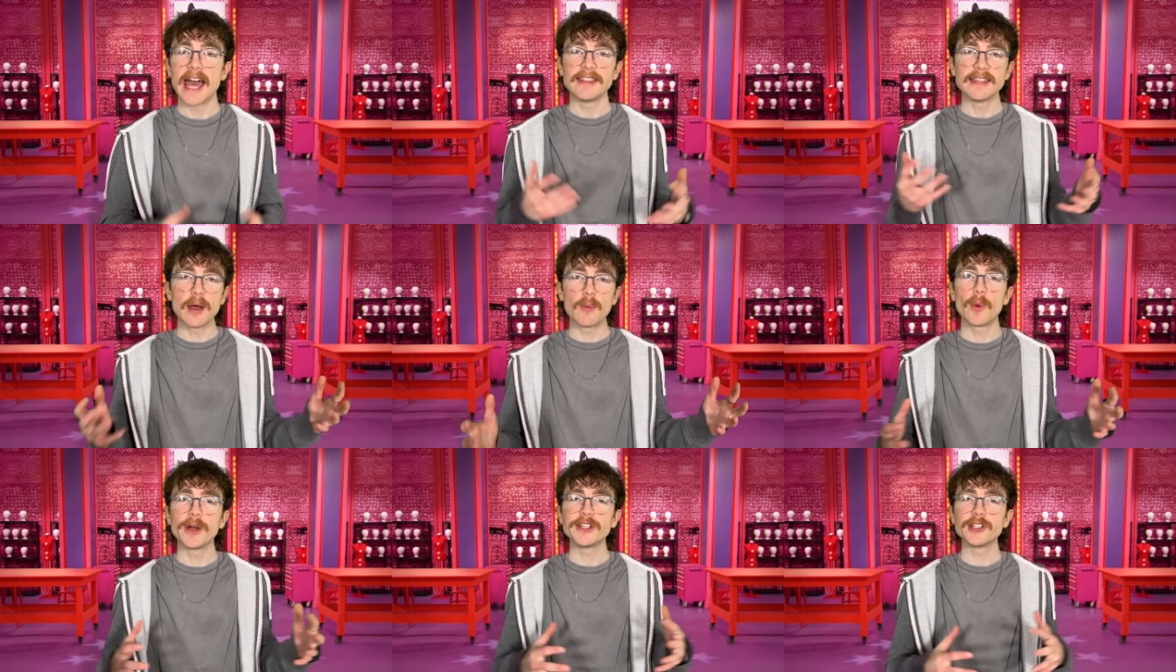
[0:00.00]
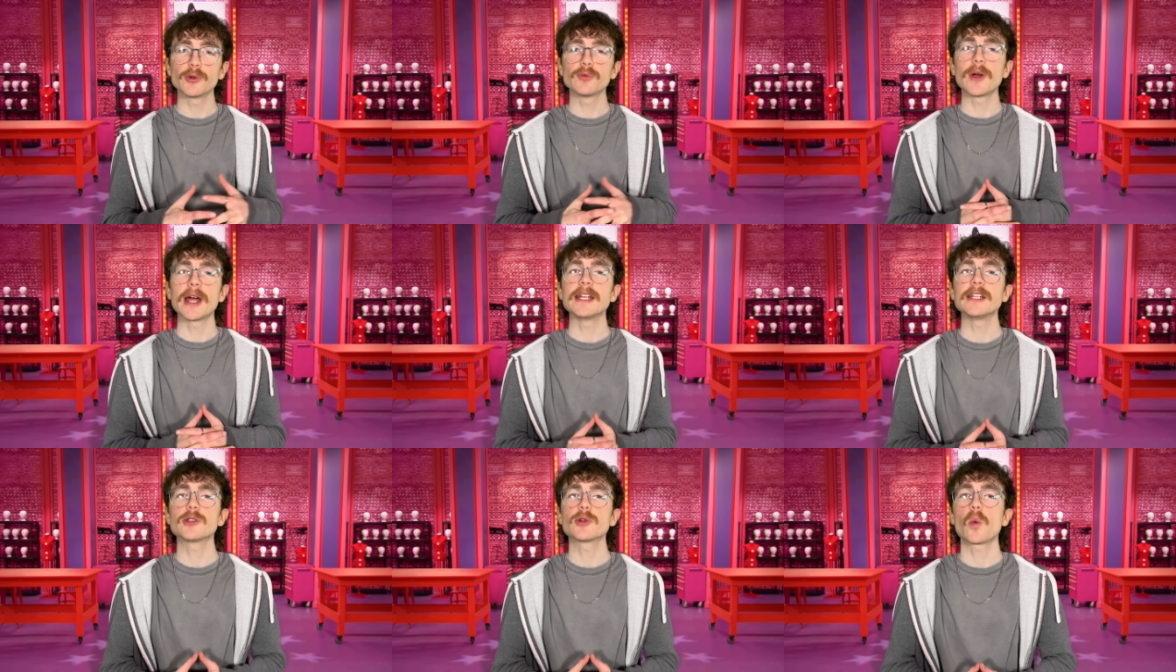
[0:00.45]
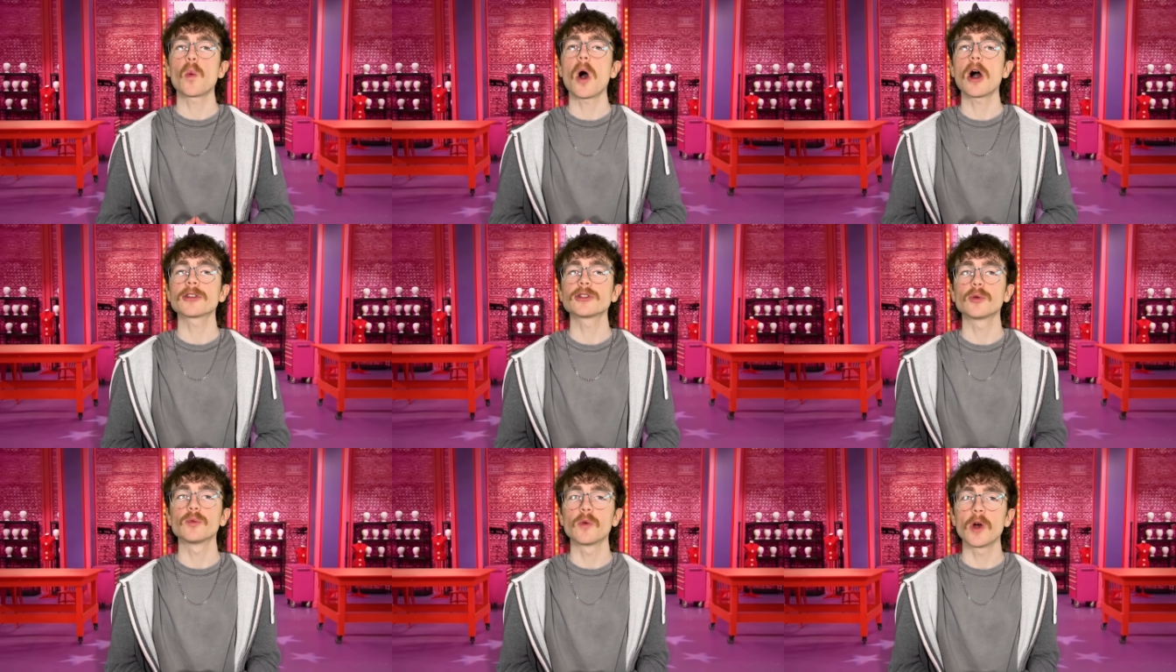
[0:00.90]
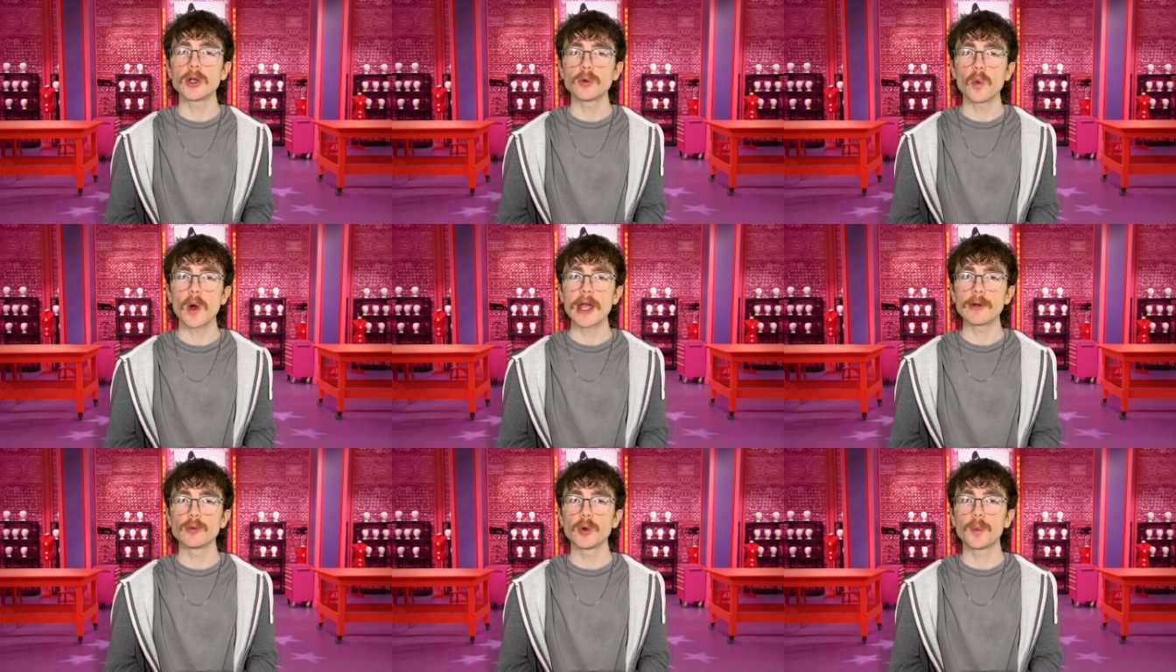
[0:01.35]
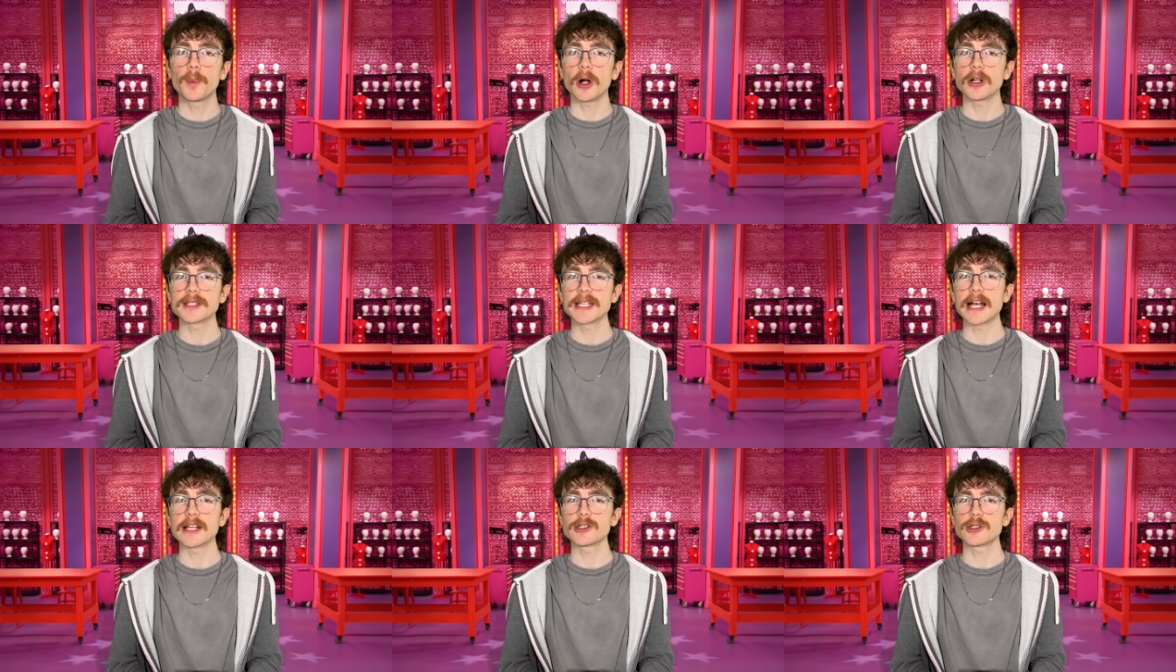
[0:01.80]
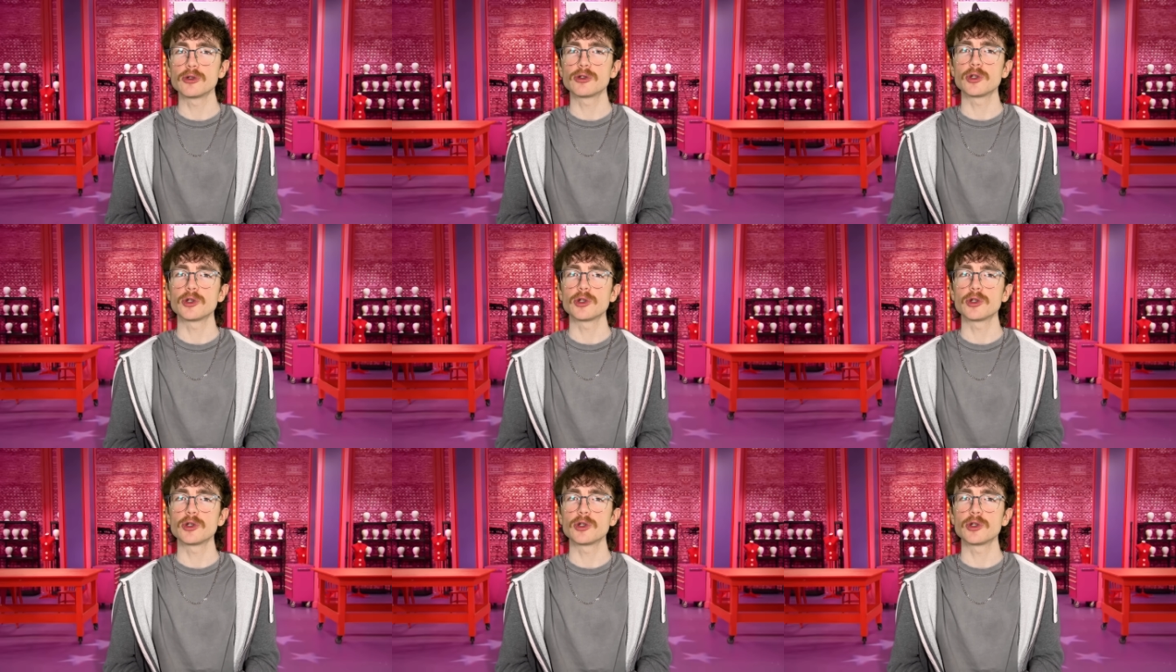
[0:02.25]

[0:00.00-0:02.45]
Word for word: and then when you're ready to walk the runway, RuPaul tells you